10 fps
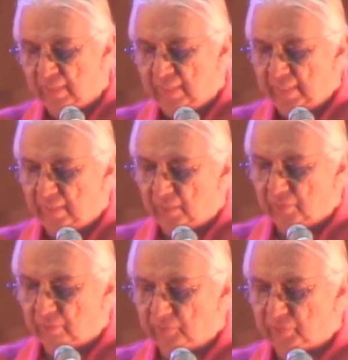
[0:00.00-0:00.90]
and other
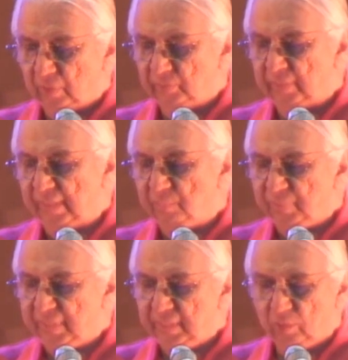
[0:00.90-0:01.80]
assaults that
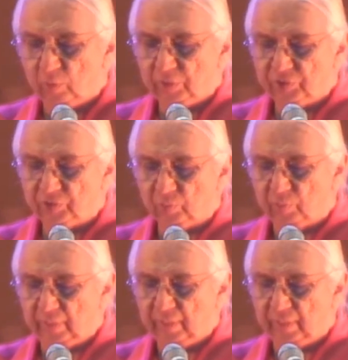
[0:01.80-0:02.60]
impede or destroy